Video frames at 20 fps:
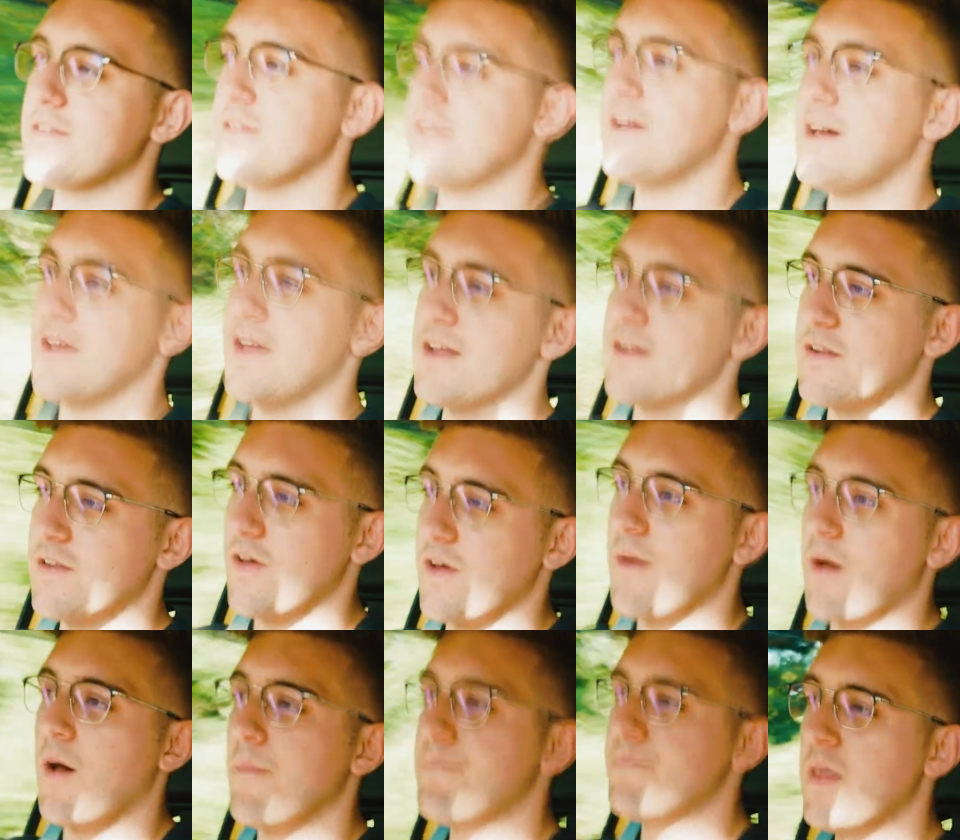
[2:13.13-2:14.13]
and day.
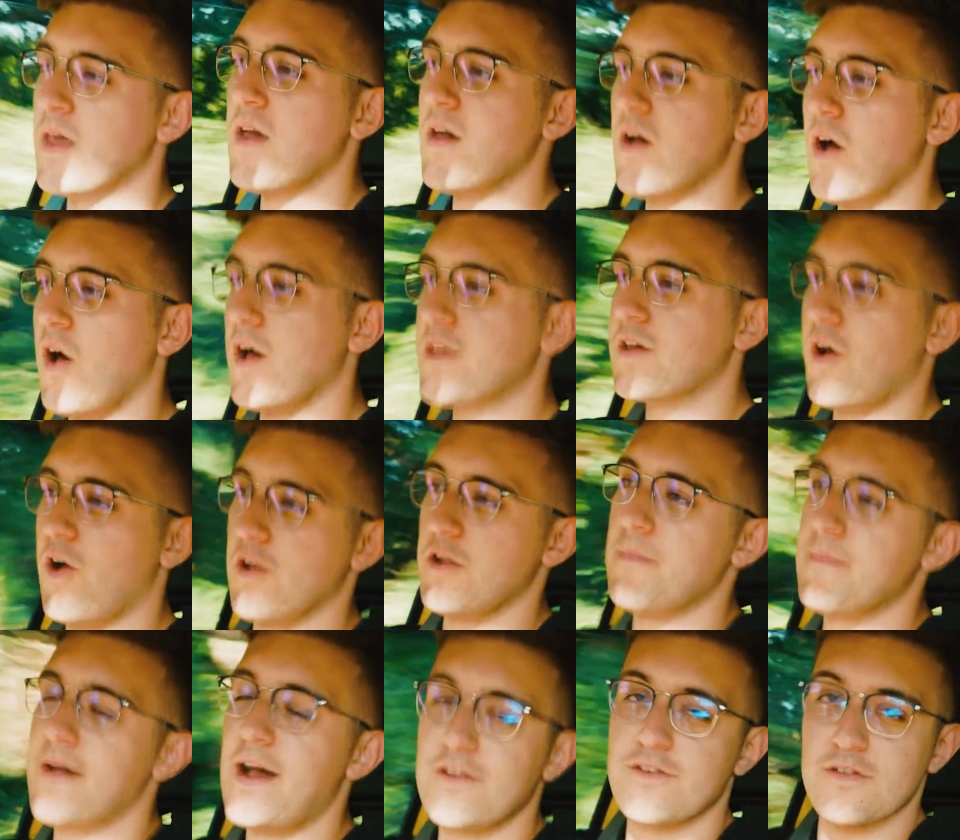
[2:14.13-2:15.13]
Like I can't
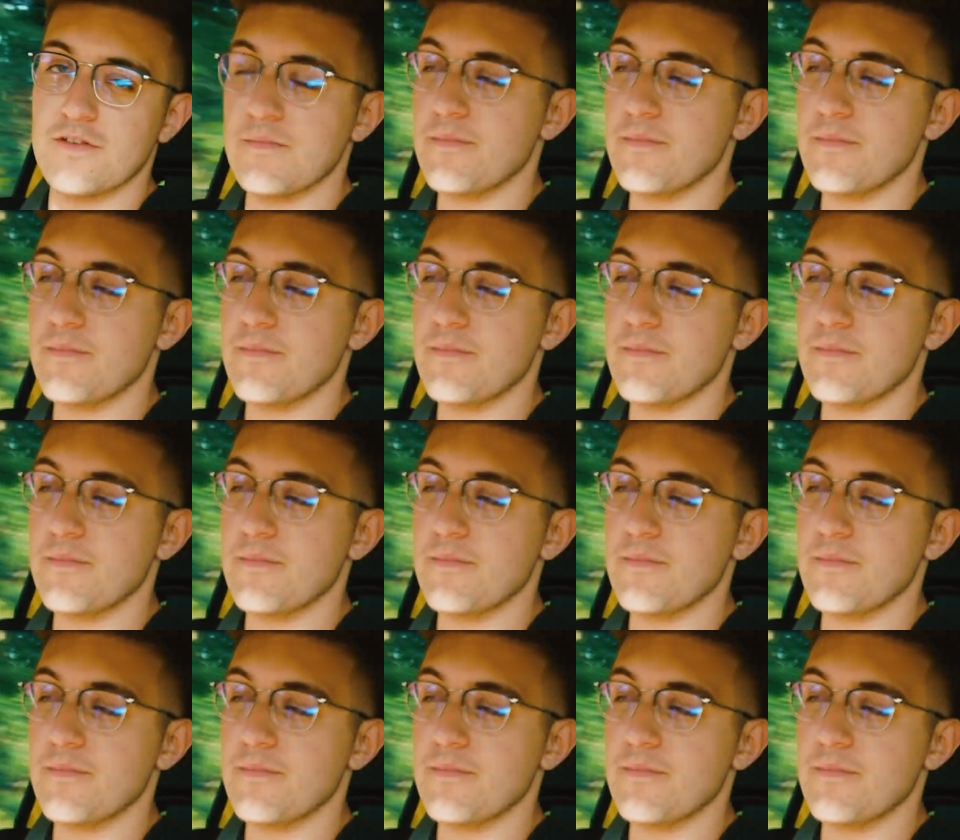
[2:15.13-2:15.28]
imagine